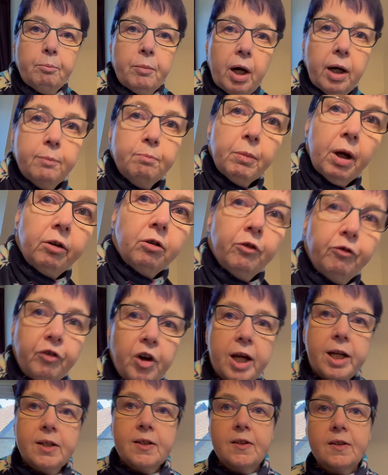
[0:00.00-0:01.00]
my
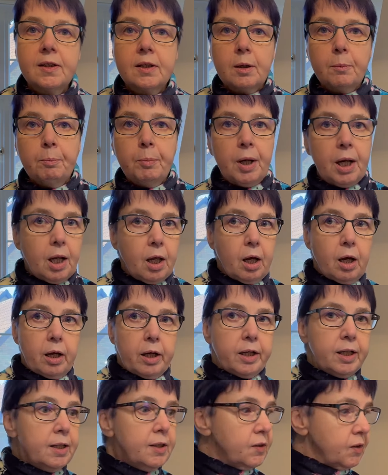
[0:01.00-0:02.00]
Maraflex
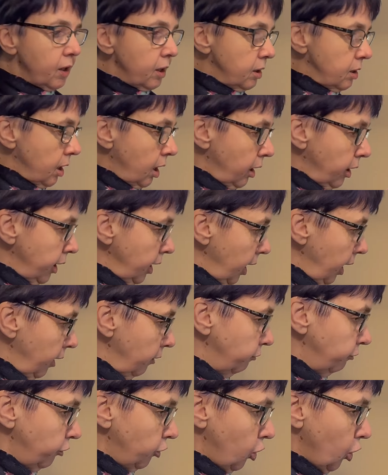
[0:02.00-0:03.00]
supplies, and
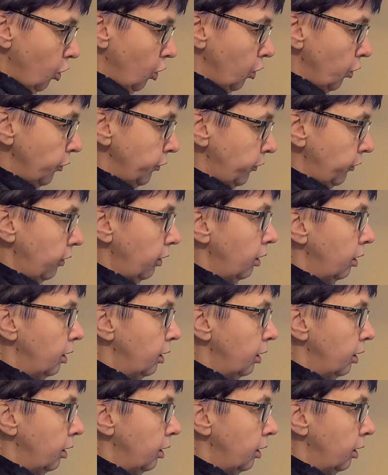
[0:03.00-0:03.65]
I've got